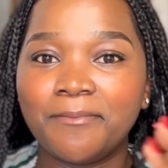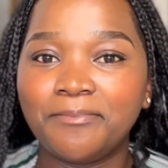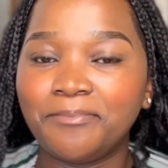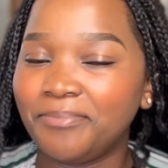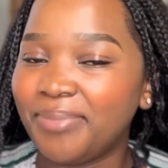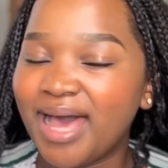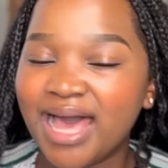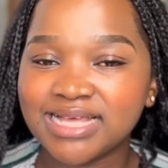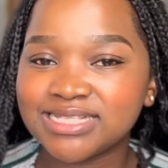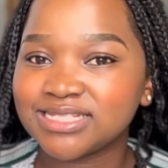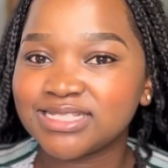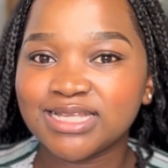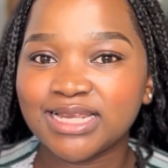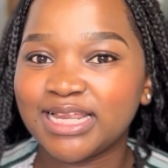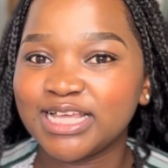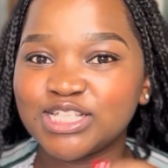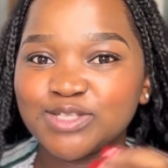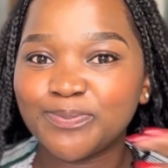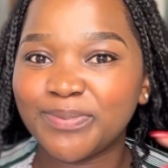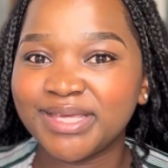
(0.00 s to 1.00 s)
pasta,
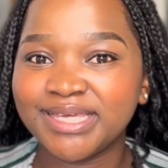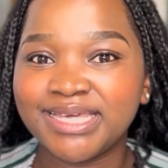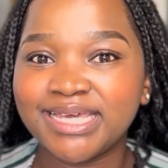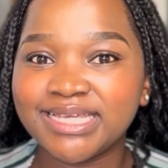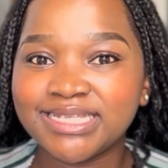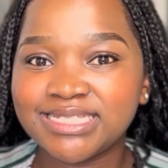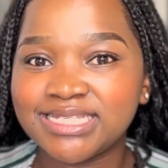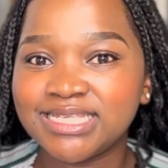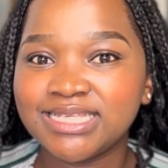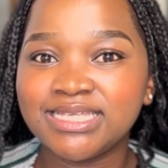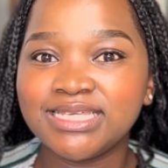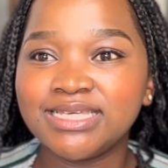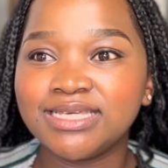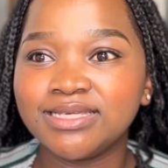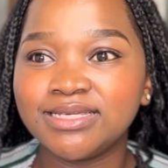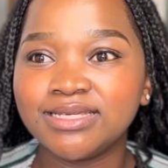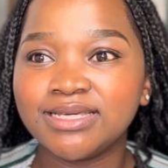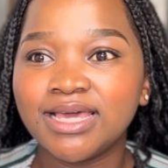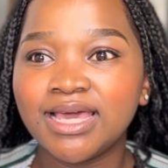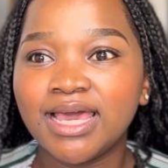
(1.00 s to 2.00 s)
like
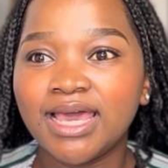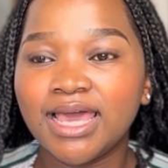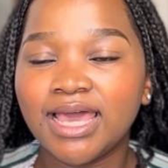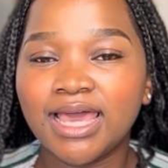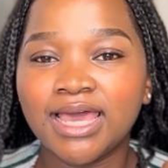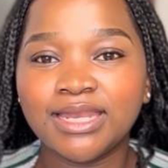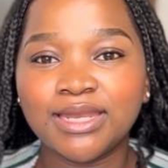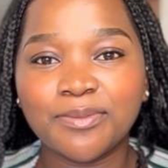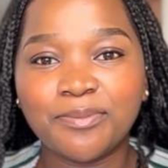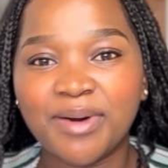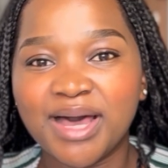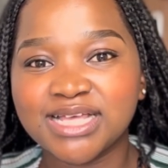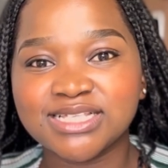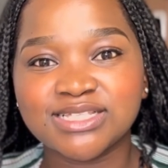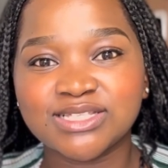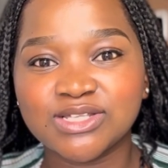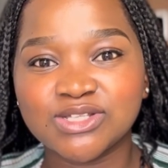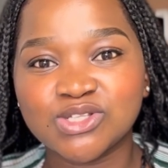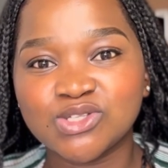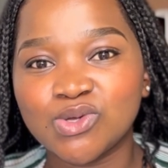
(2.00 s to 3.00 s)
spaghetti and a
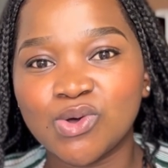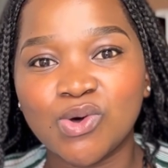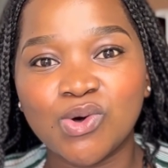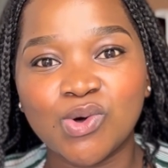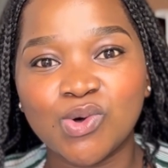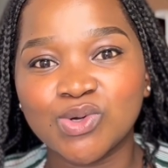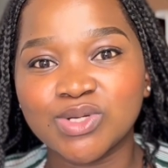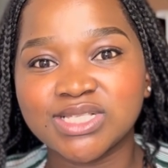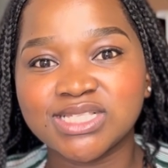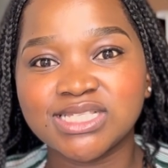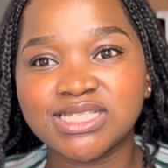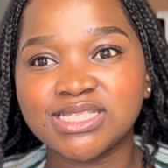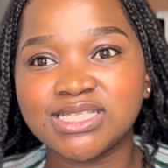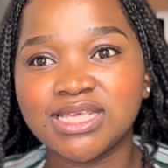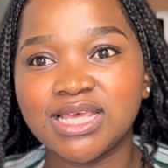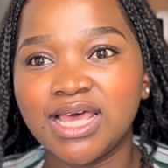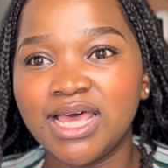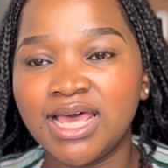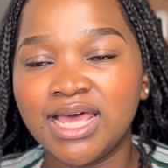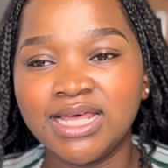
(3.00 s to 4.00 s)
pasta sauce,
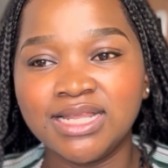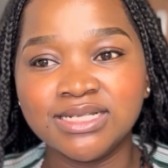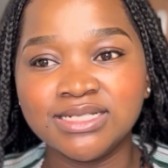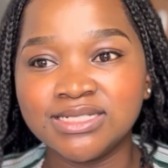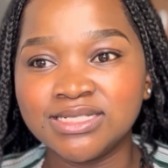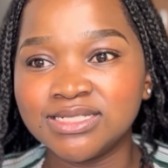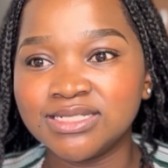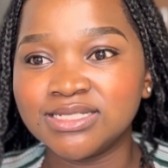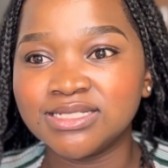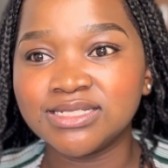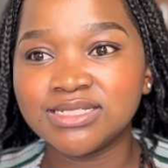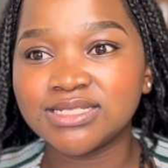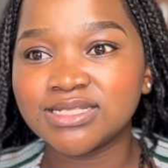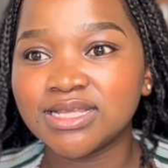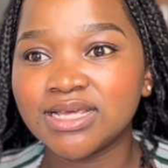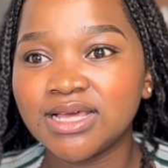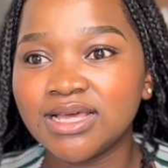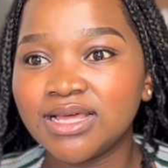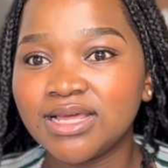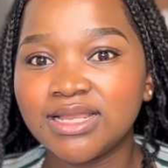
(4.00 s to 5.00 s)
and
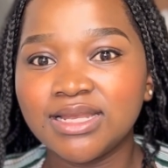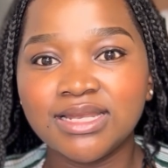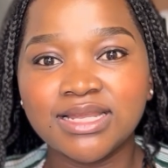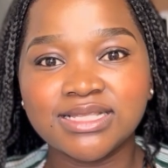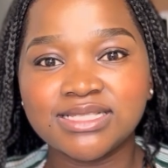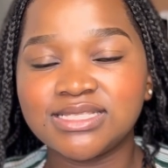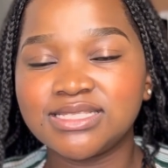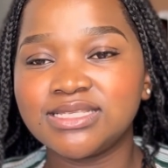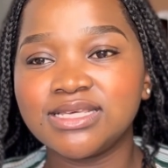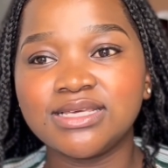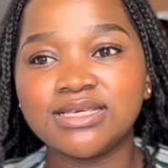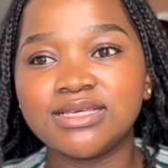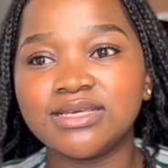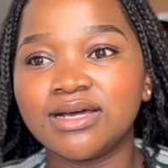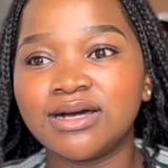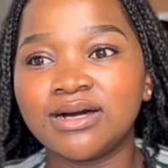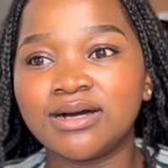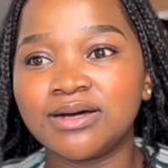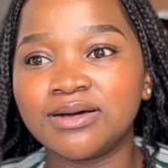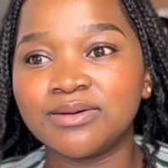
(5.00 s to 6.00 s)
let's say
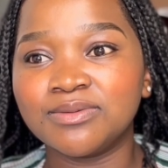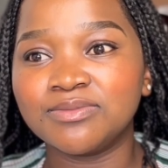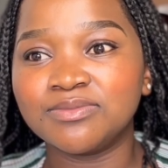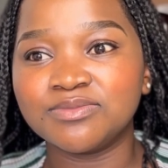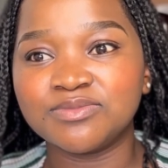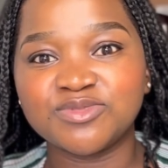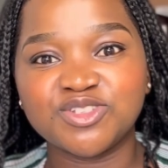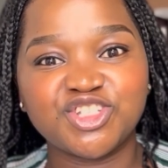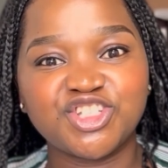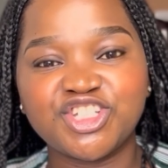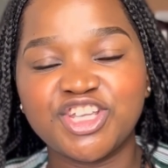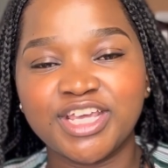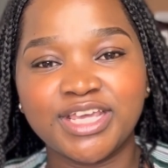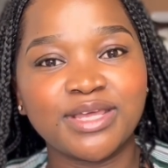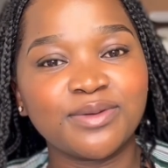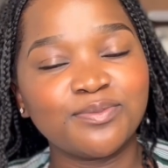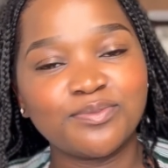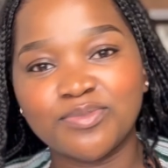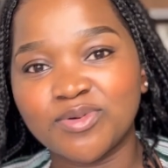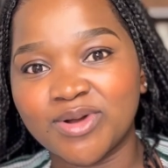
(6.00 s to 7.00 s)

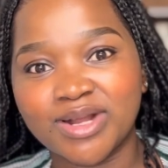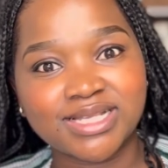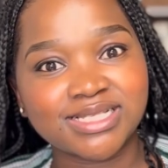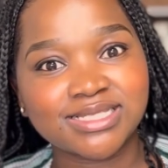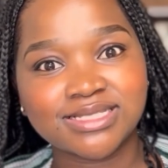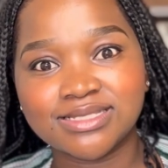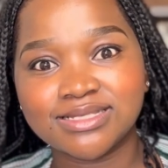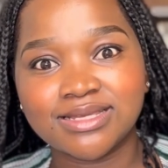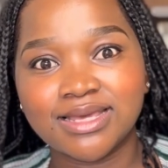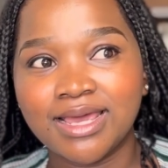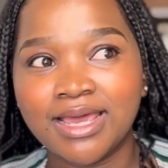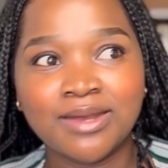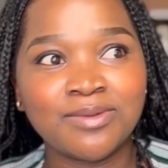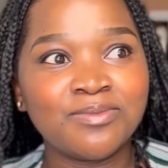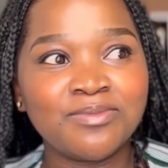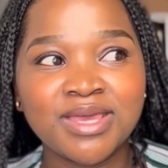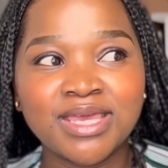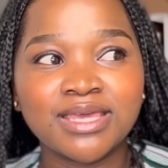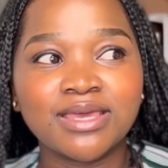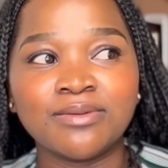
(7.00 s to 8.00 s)
chicken breast, and
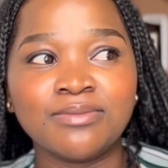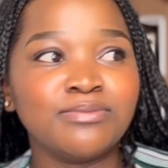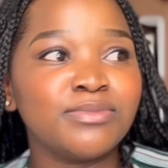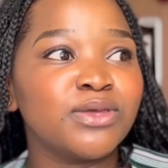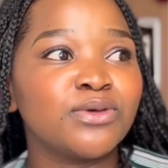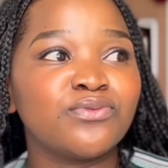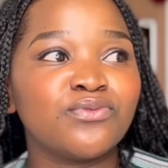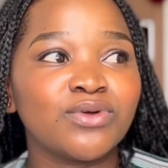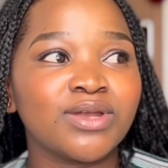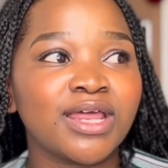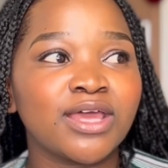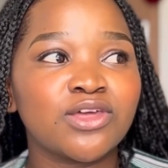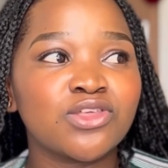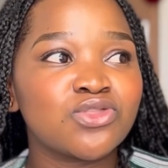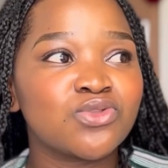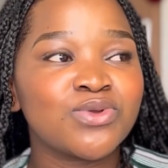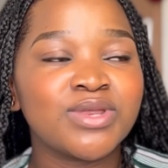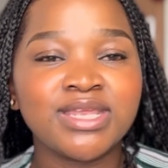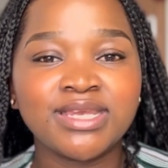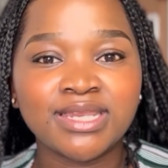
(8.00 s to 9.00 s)
make a meal for like
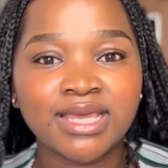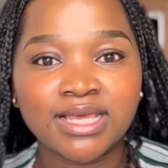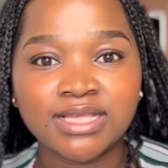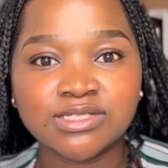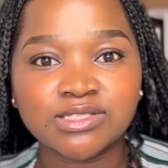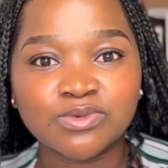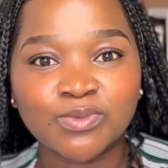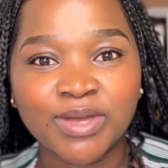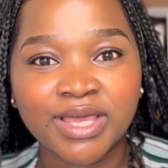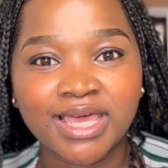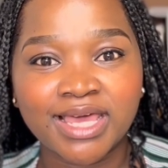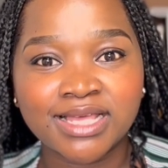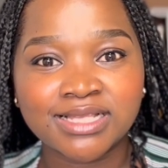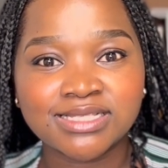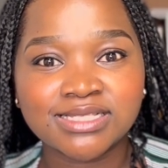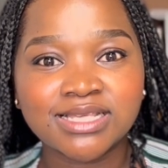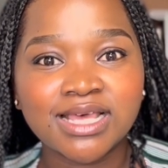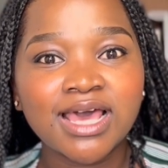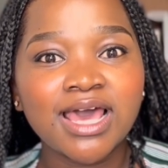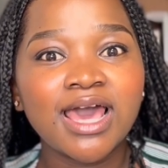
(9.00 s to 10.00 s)
3 days.
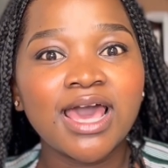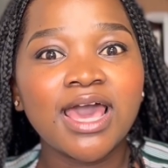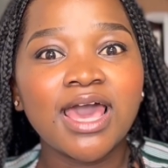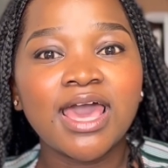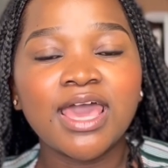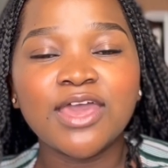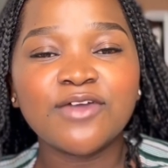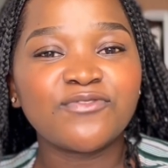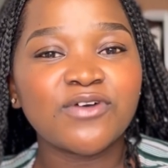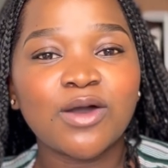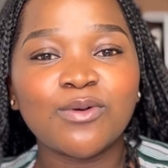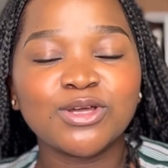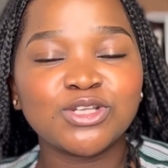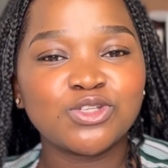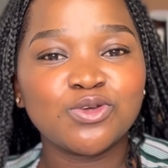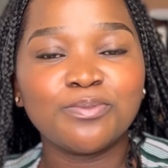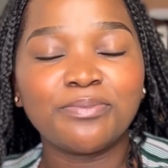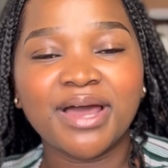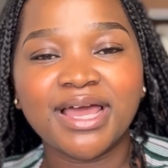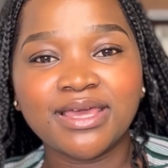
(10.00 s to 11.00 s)
Whereas if I were
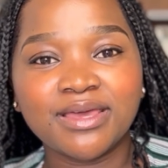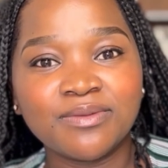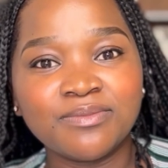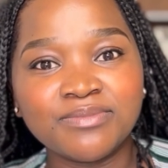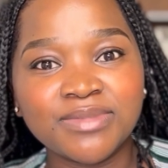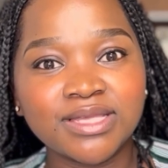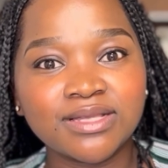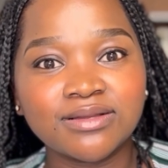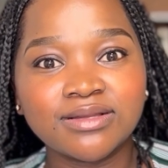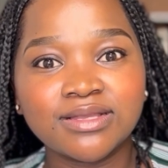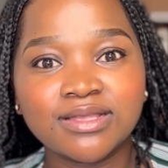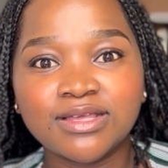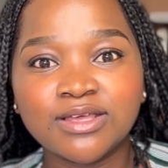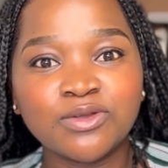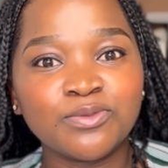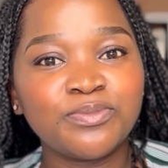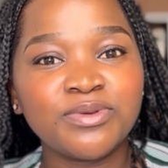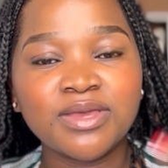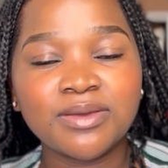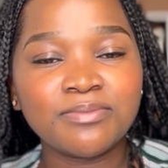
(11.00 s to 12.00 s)
to buy a meal,
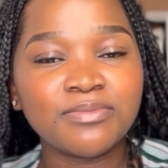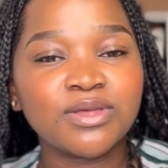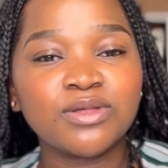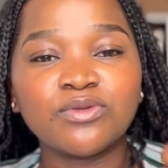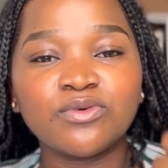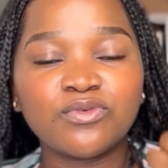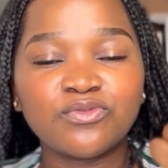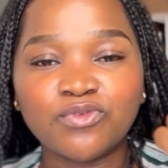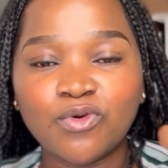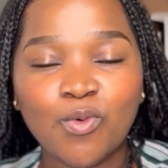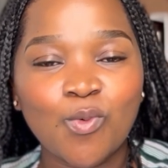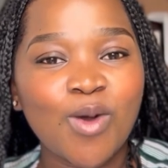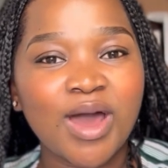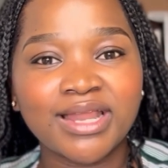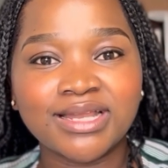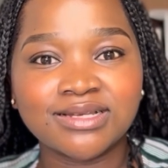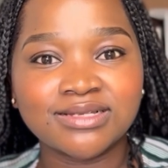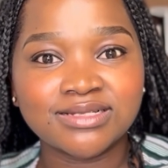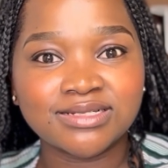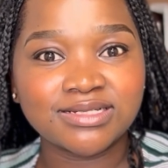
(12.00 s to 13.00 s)
it'd be a meal for
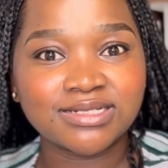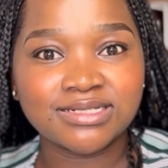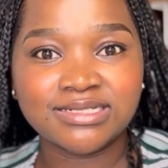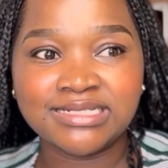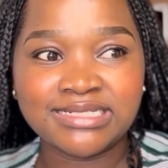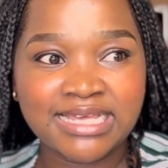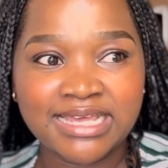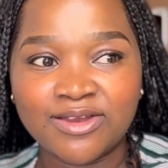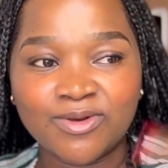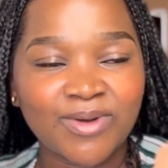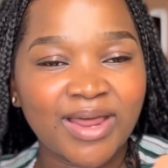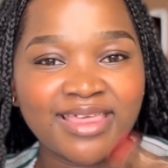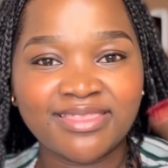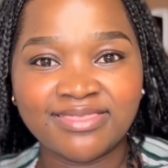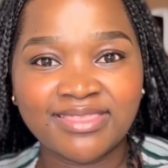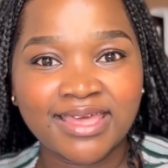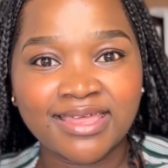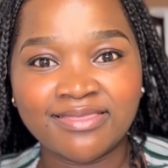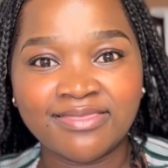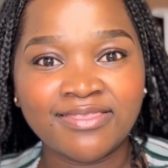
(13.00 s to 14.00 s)
1 day
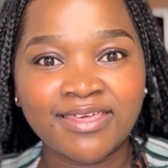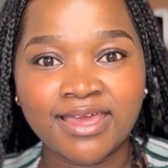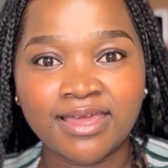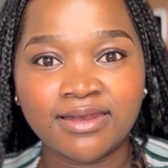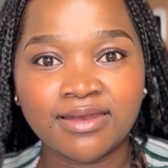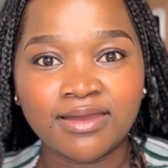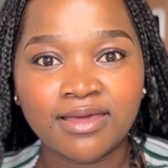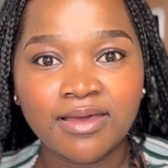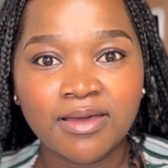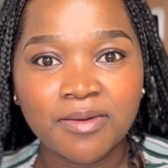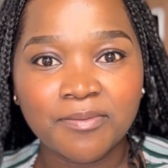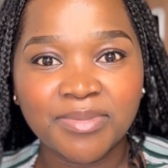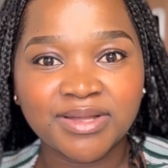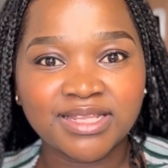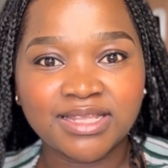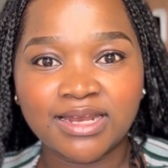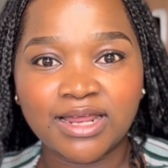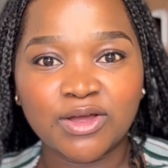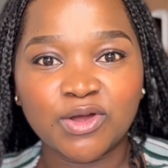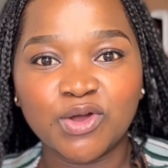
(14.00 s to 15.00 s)
right then. But
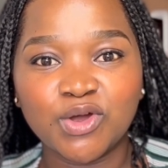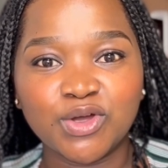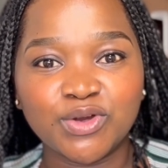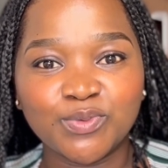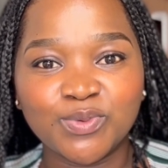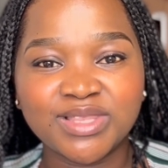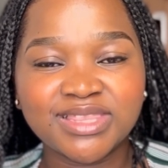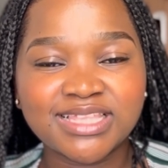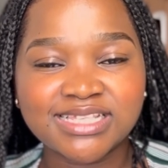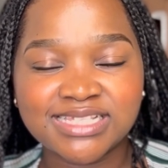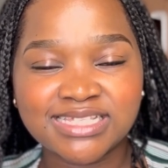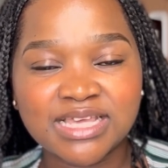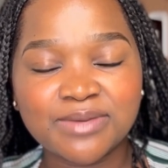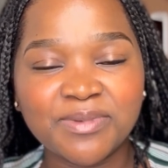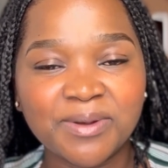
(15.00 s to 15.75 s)
then I could, with the same